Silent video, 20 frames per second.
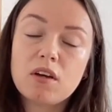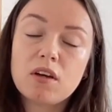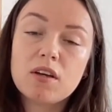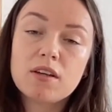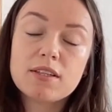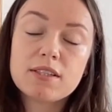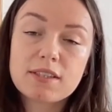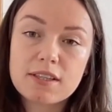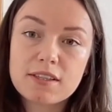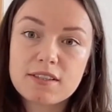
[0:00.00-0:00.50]

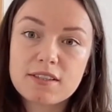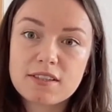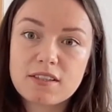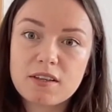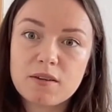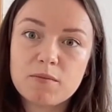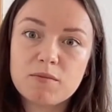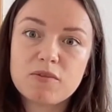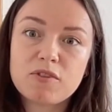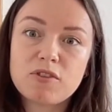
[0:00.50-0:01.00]

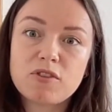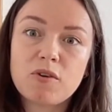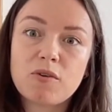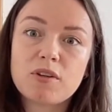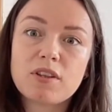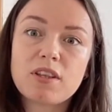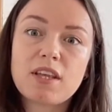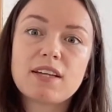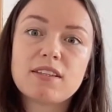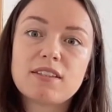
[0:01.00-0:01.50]
system. So
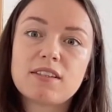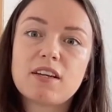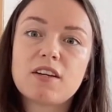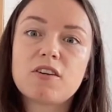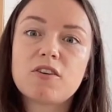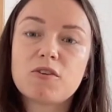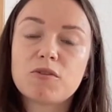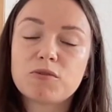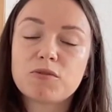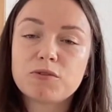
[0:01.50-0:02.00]
in that
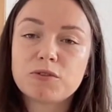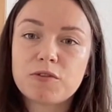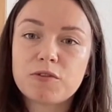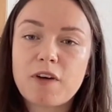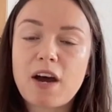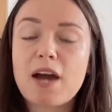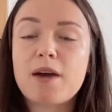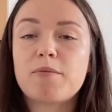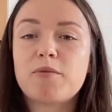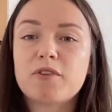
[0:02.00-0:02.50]
sense, those
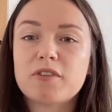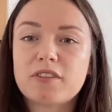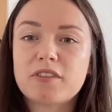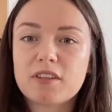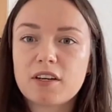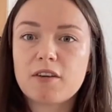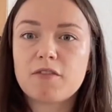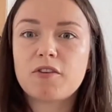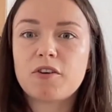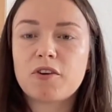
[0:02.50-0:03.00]
fibers are
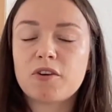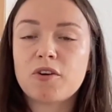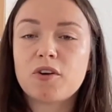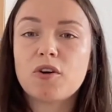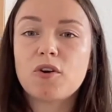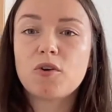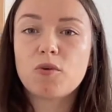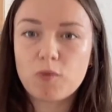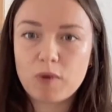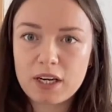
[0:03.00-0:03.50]
never
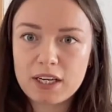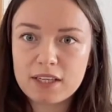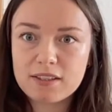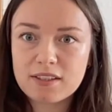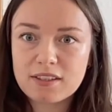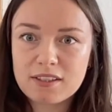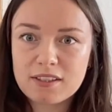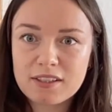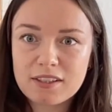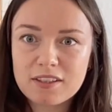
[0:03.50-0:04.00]

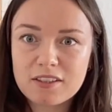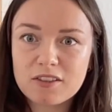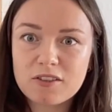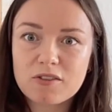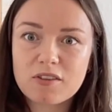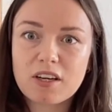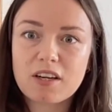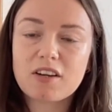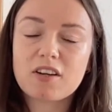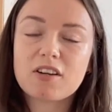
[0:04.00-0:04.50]
wasted. You
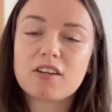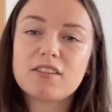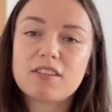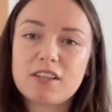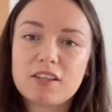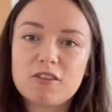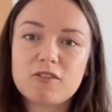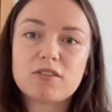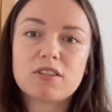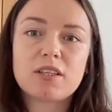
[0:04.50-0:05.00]
can
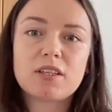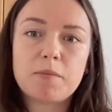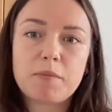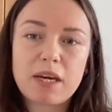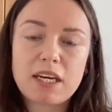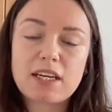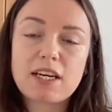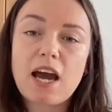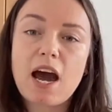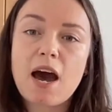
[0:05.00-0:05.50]
continuously
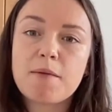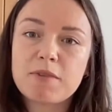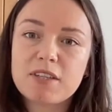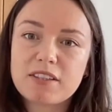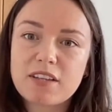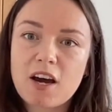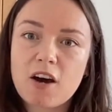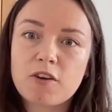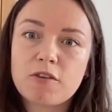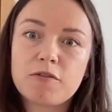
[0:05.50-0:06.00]
make
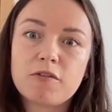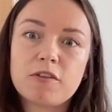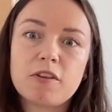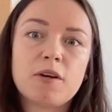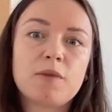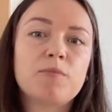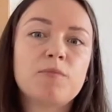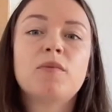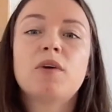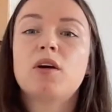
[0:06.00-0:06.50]
garments out of
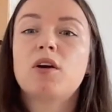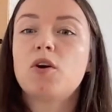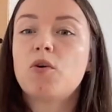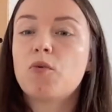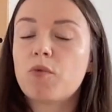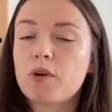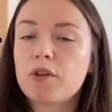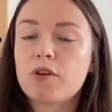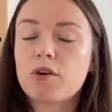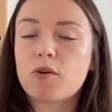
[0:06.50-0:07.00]
them
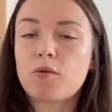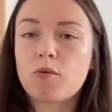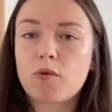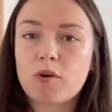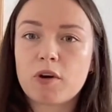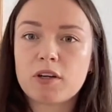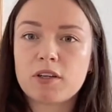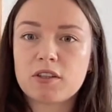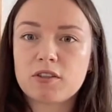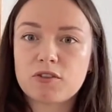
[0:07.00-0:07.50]
when they're
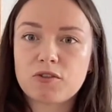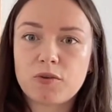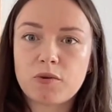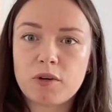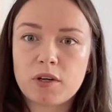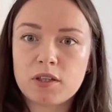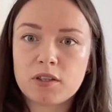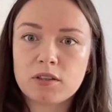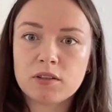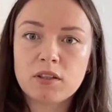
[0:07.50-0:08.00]
worn and
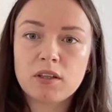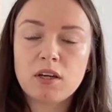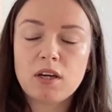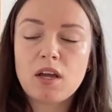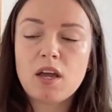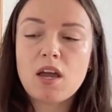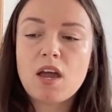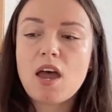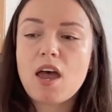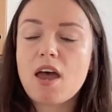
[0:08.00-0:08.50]
torn.
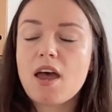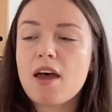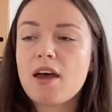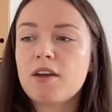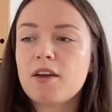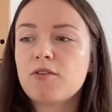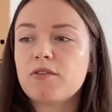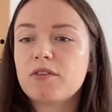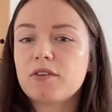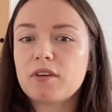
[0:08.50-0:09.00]

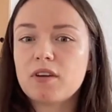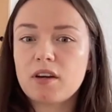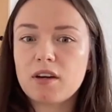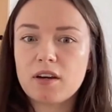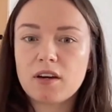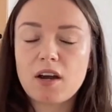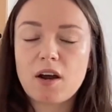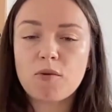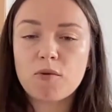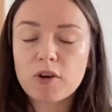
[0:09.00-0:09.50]
And
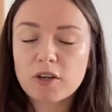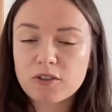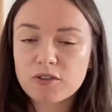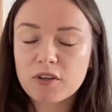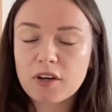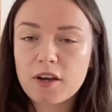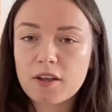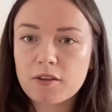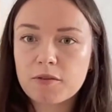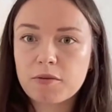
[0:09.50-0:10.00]
I worked
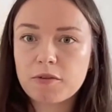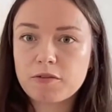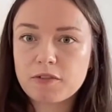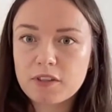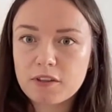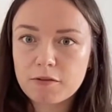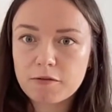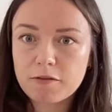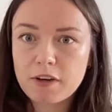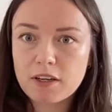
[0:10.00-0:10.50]
together with
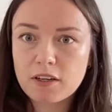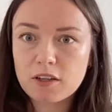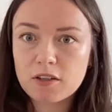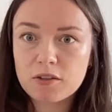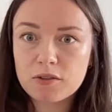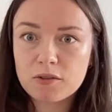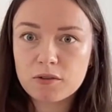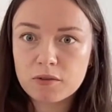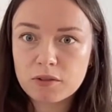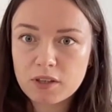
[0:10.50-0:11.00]
Tim van der
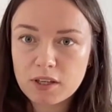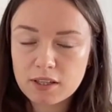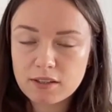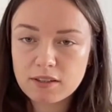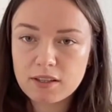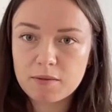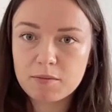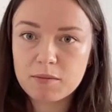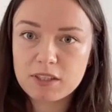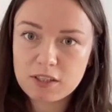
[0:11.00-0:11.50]
Loo,
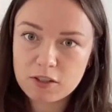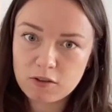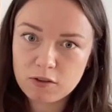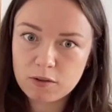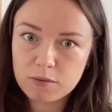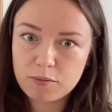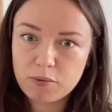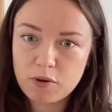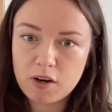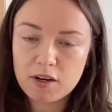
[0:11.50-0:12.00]
that's a material
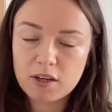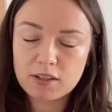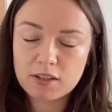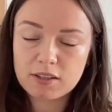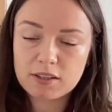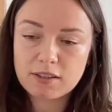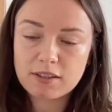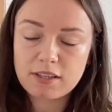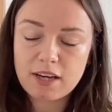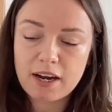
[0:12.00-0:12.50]
and product
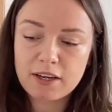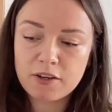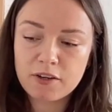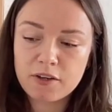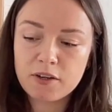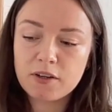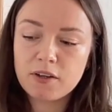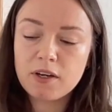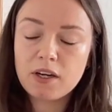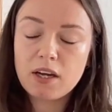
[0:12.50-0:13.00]

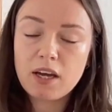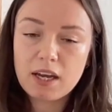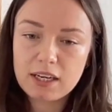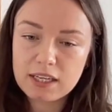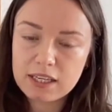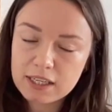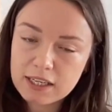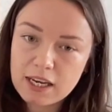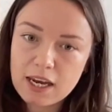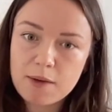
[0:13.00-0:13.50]
designer, and
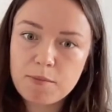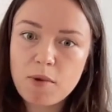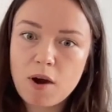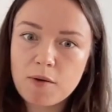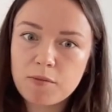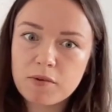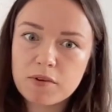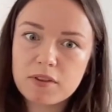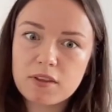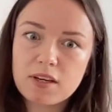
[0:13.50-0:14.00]
he came
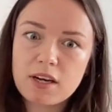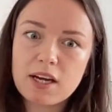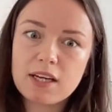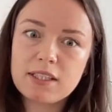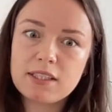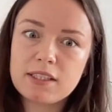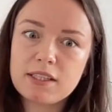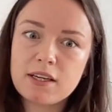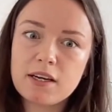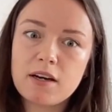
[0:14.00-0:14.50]
up with the
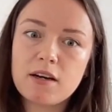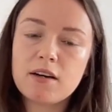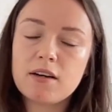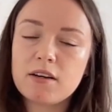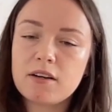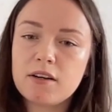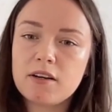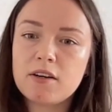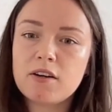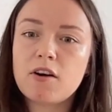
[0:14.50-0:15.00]

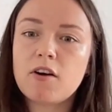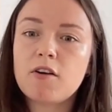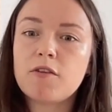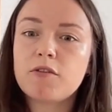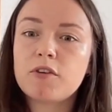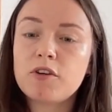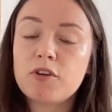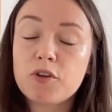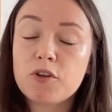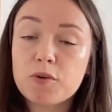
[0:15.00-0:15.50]
idea of
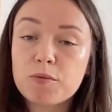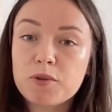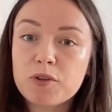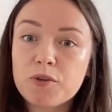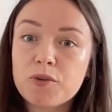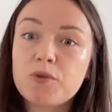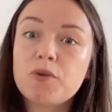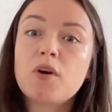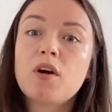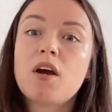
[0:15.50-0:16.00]
a new
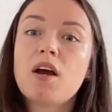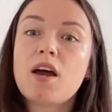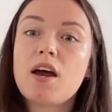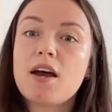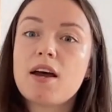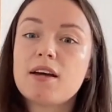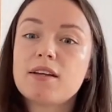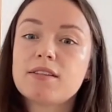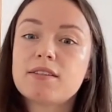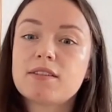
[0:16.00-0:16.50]
blue
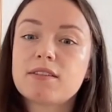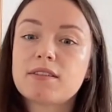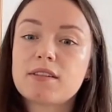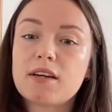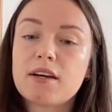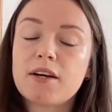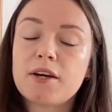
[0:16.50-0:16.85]
as